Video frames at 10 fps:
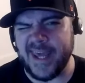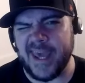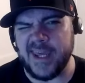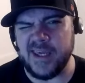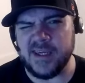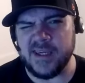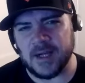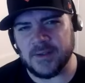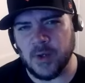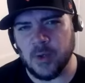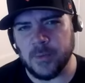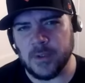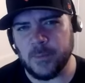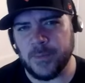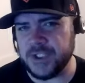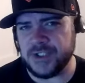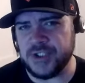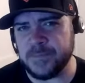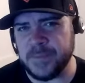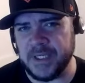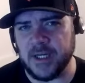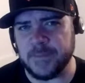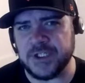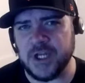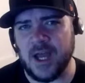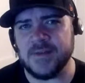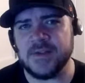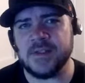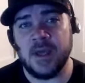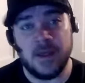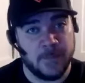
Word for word: day in October, which is just pick up shots,